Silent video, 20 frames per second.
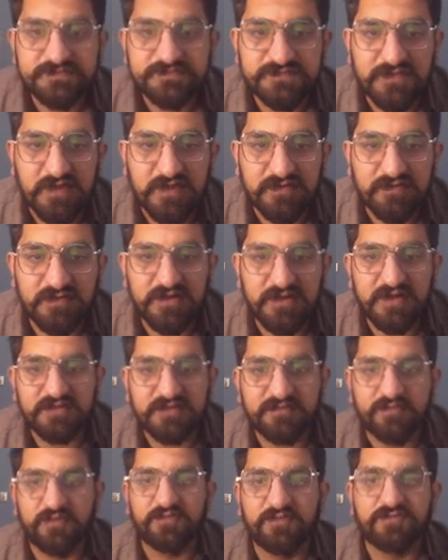So
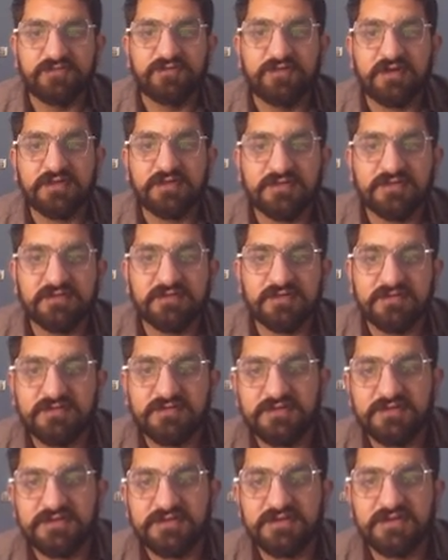let's move toward the
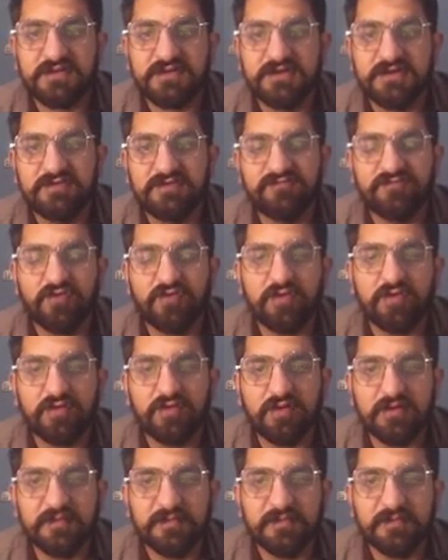e4,